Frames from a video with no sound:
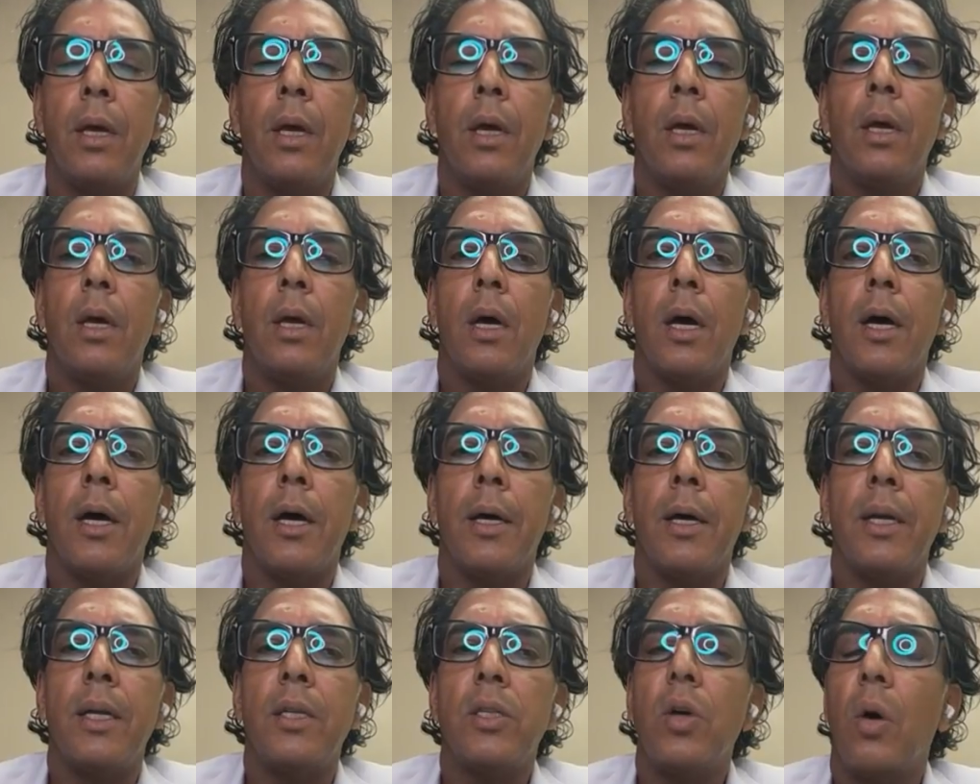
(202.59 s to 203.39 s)
Uh,
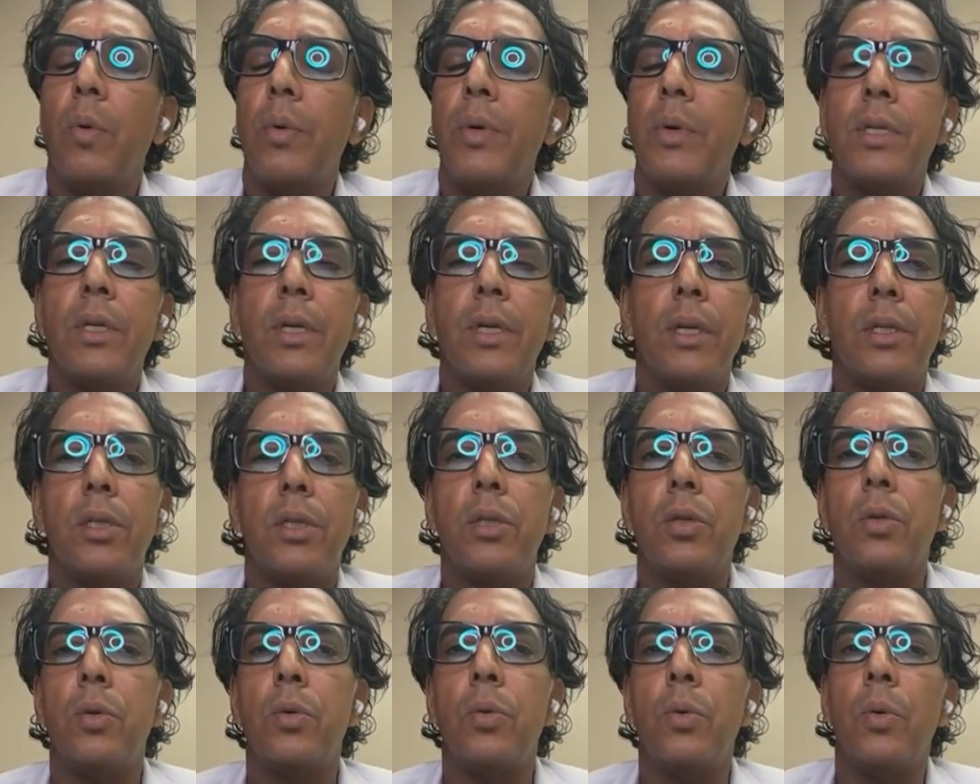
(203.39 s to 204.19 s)
it's always good
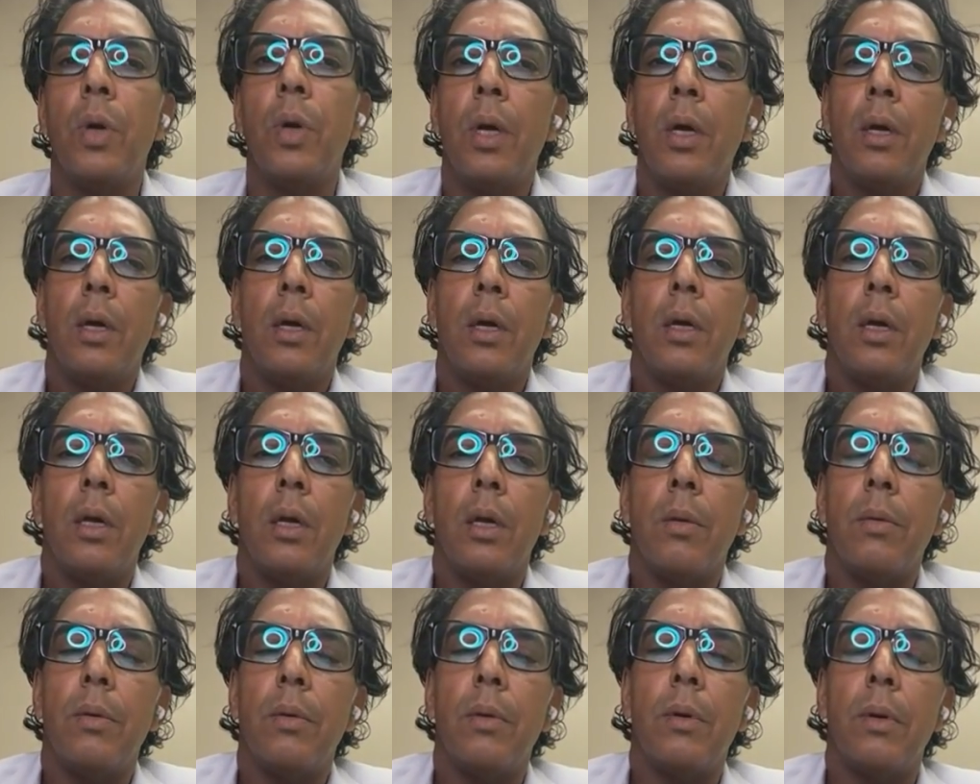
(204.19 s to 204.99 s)
to you
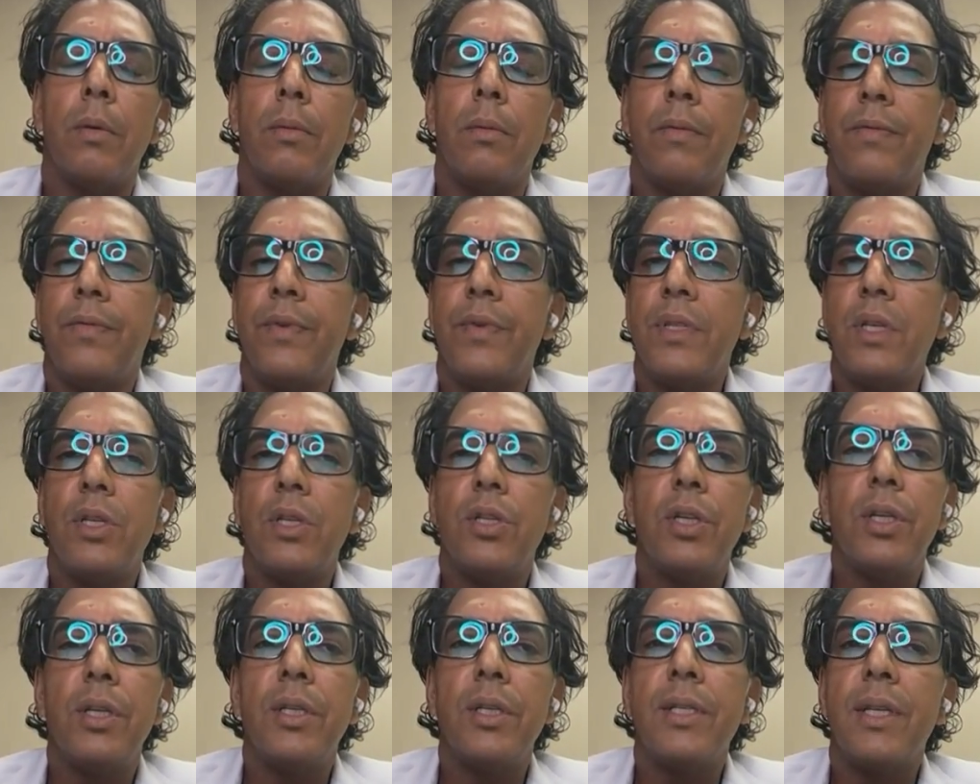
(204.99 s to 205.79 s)
know,
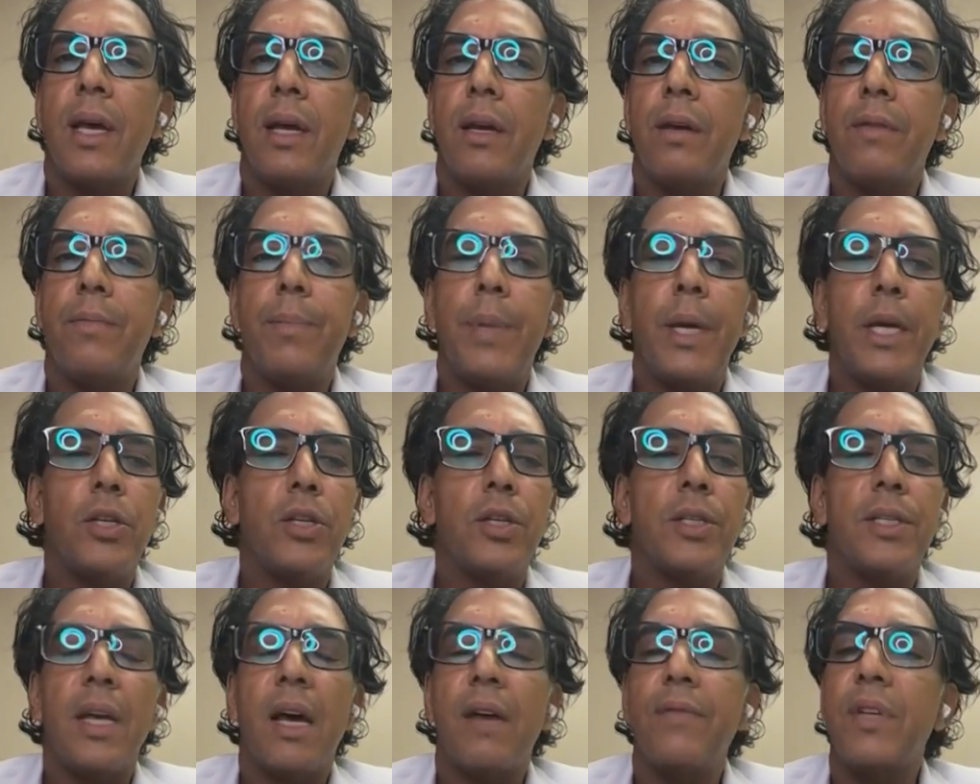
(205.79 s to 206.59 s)
physicians and
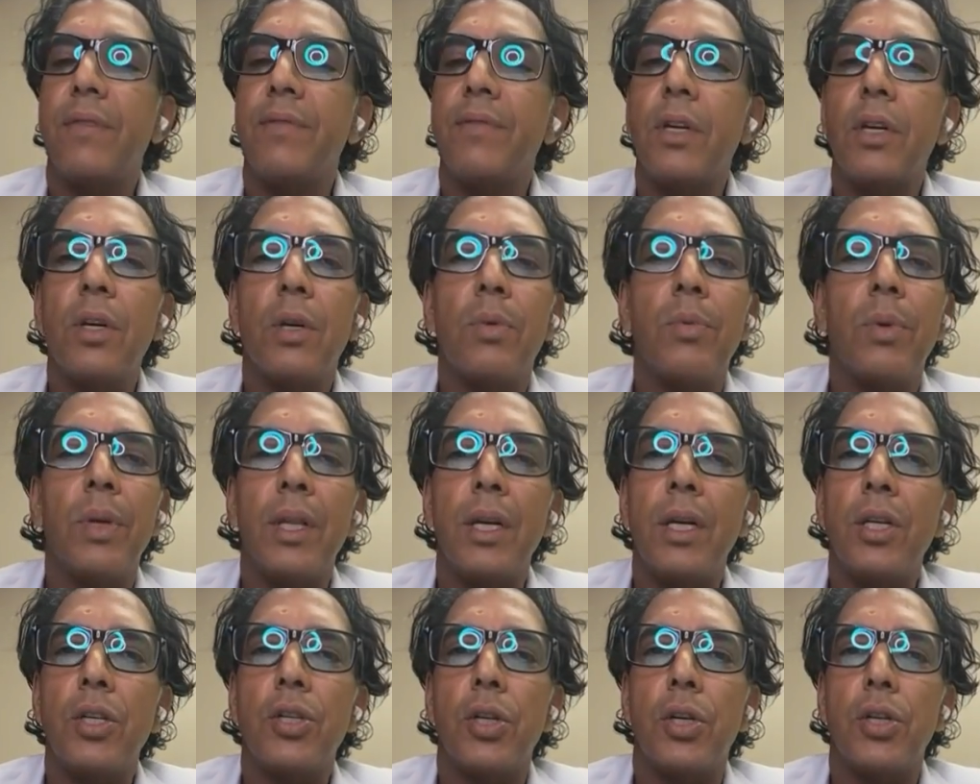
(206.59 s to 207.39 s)
patients have to have a good
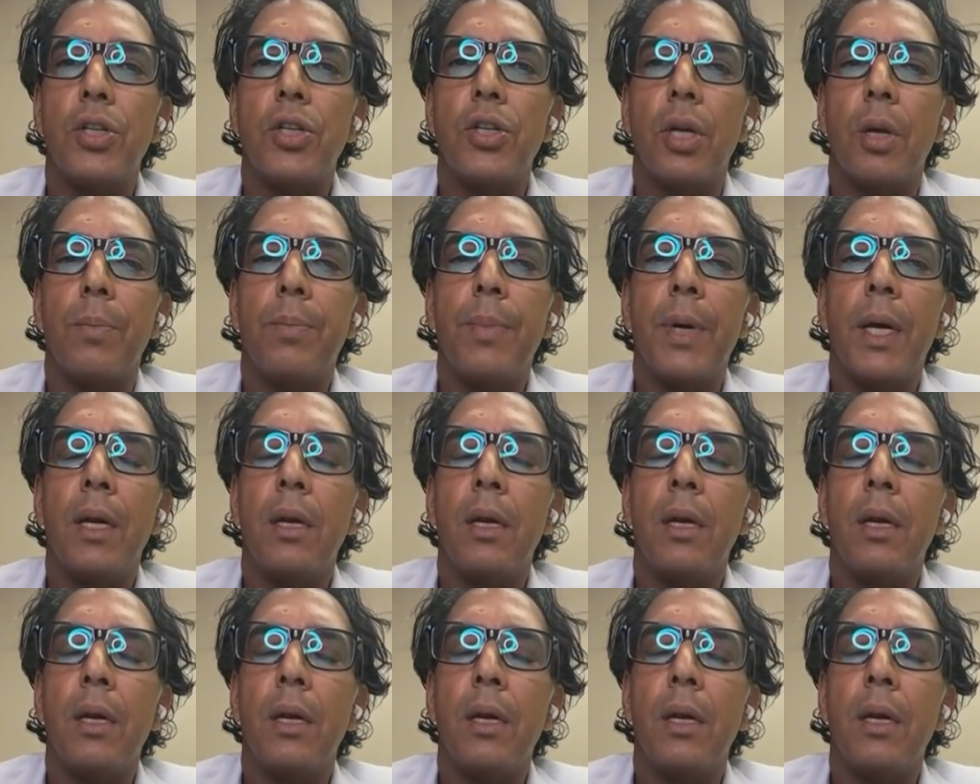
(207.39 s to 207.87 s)
relationship.